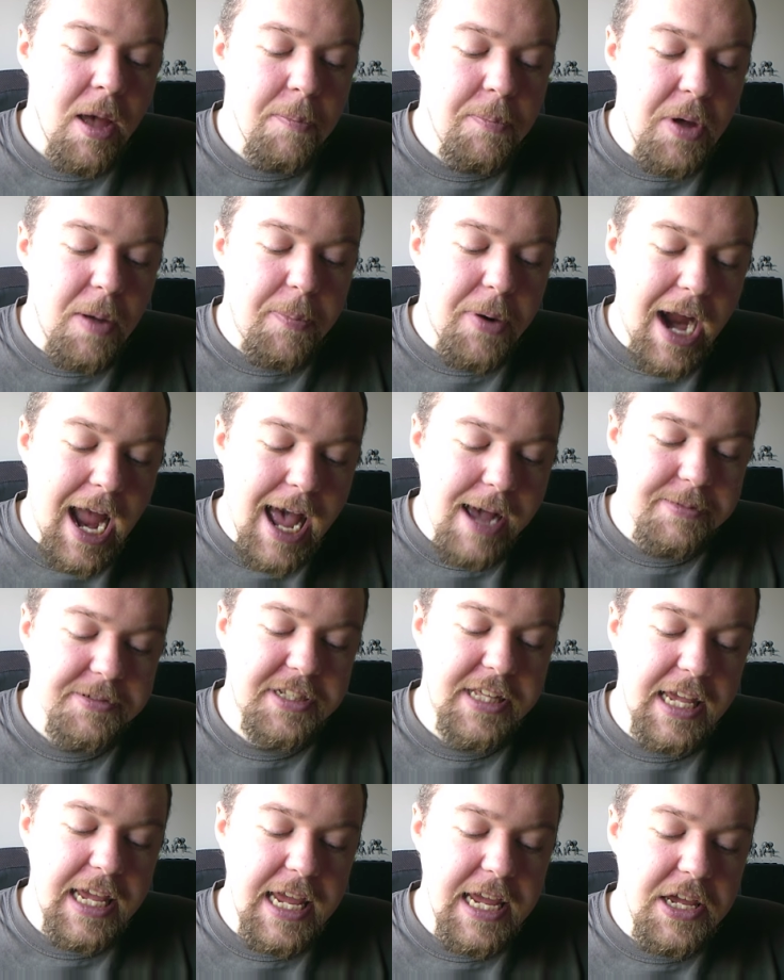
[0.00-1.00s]
But perhaps
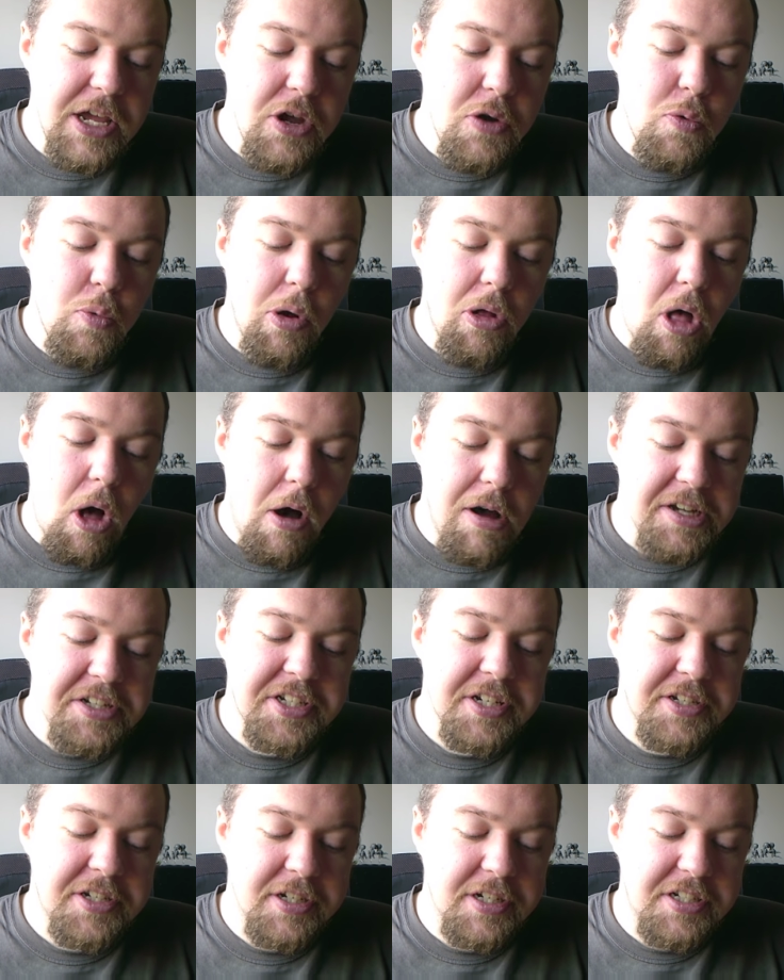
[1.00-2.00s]
the EU will
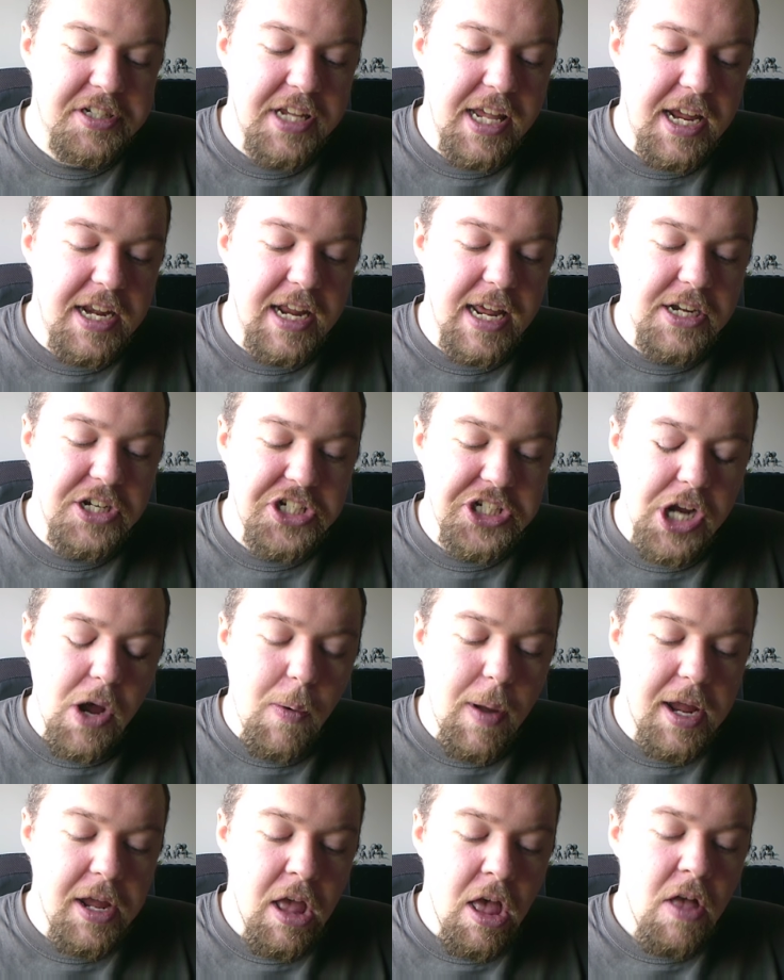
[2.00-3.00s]
also succeed in
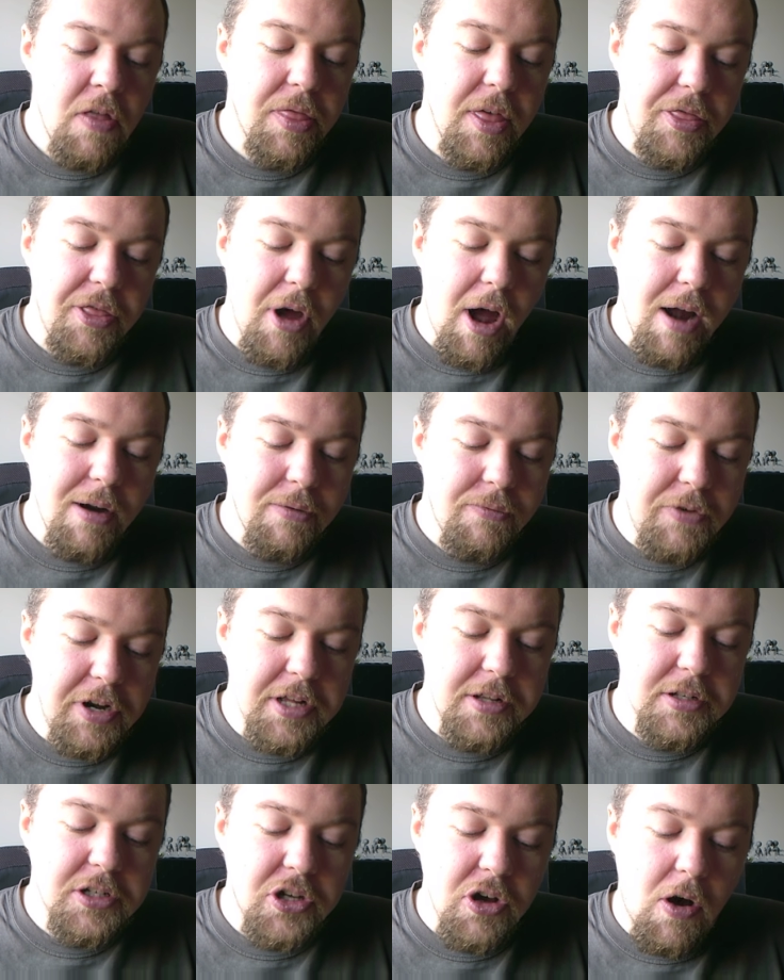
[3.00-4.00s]
showing that there are
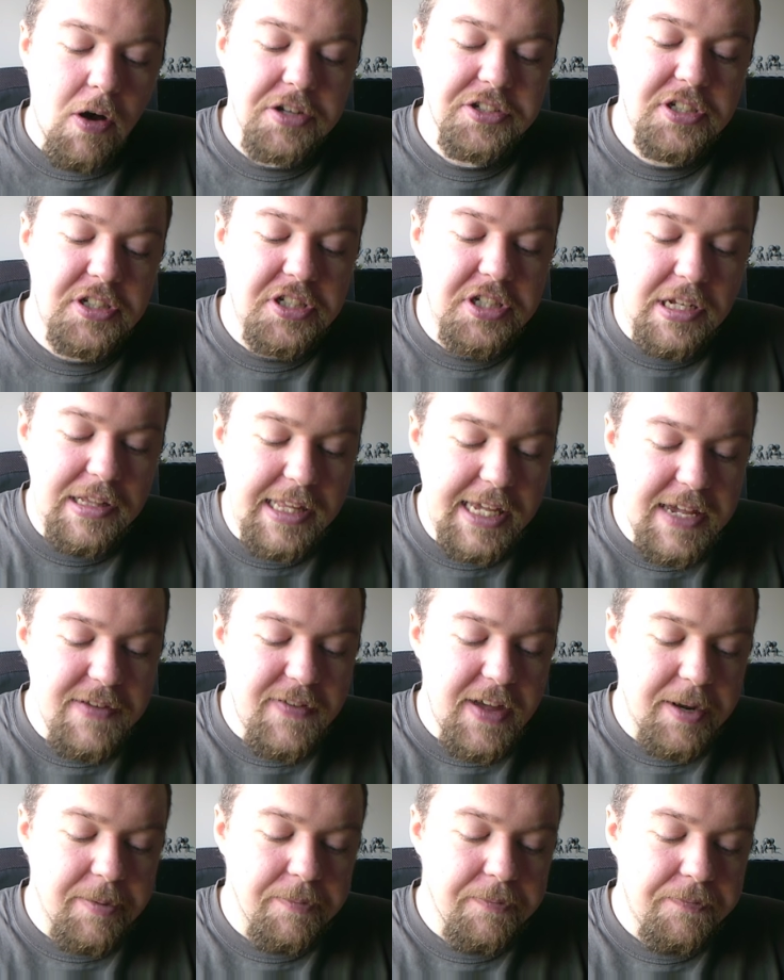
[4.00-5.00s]
real costs to
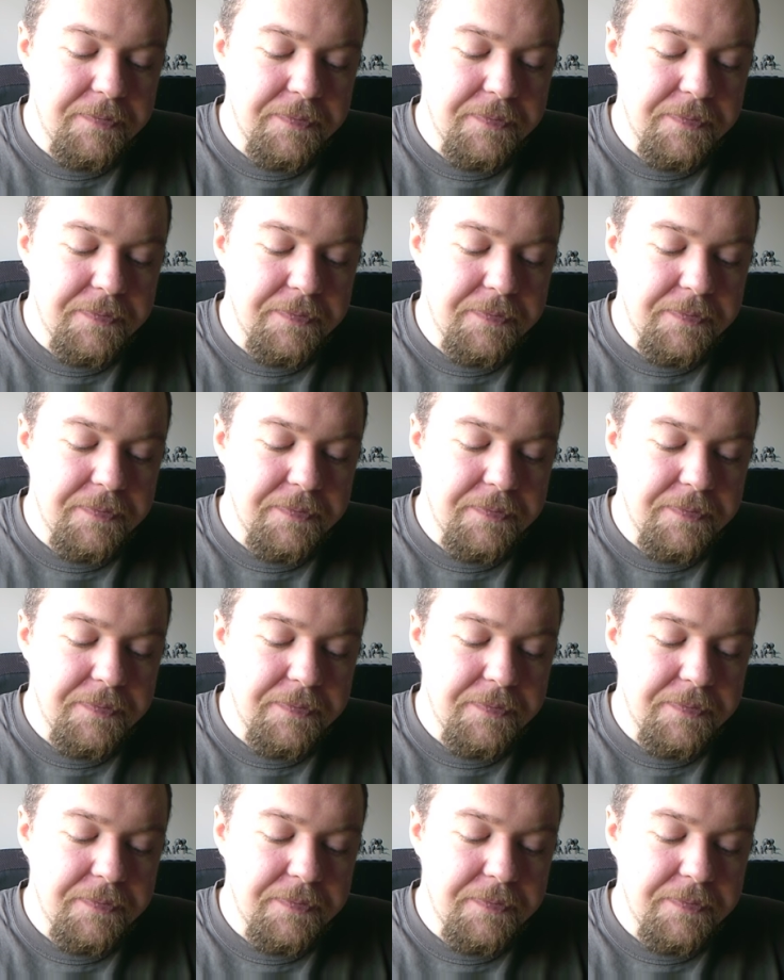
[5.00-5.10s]
leaving.